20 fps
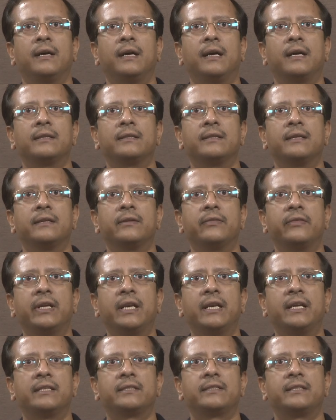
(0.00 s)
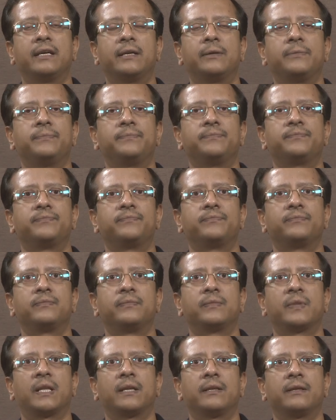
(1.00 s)
and then release the
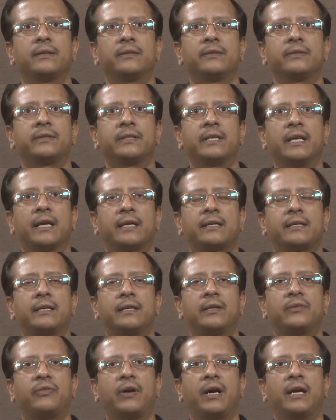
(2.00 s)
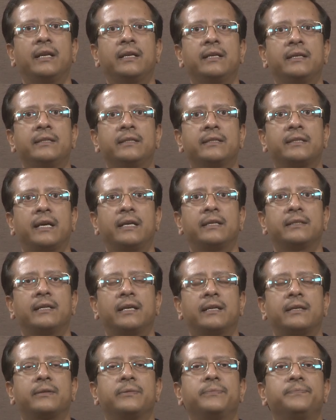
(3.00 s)
selected file inside
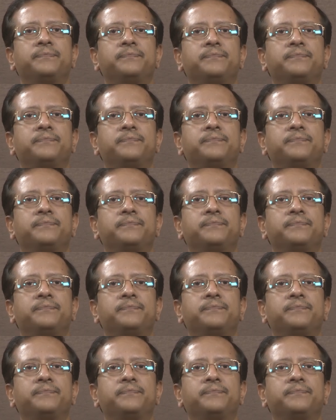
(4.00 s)
that